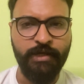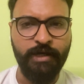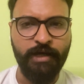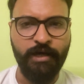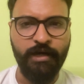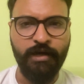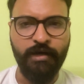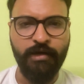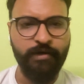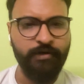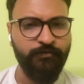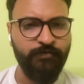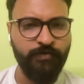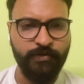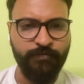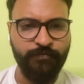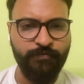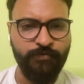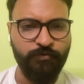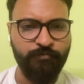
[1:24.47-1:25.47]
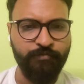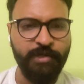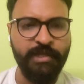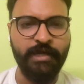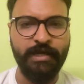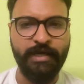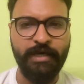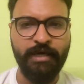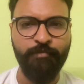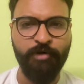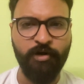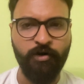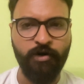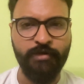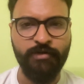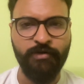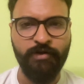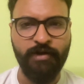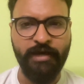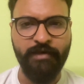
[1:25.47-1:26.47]
Uh, if, if you've been a gamer all
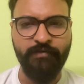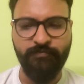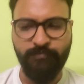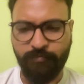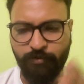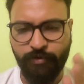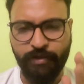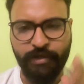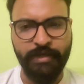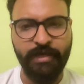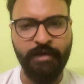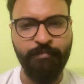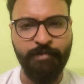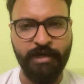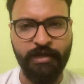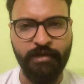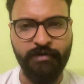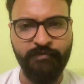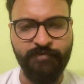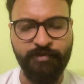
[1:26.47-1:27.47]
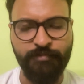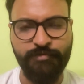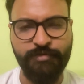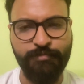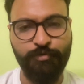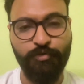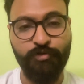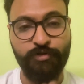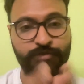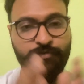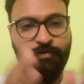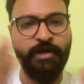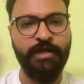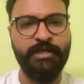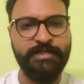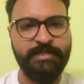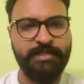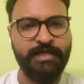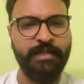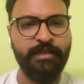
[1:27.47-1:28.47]
your life, look at gaming NFTs because you
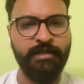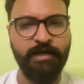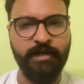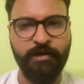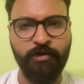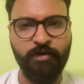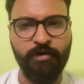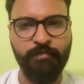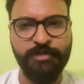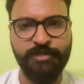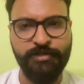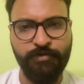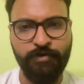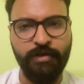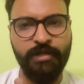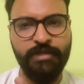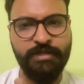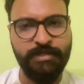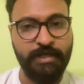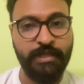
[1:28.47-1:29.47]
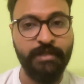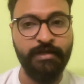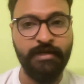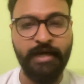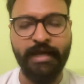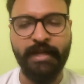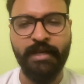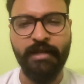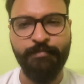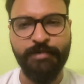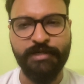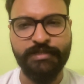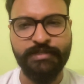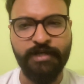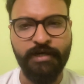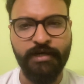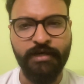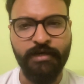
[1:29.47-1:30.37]
understand the economics, you understand the dynamics,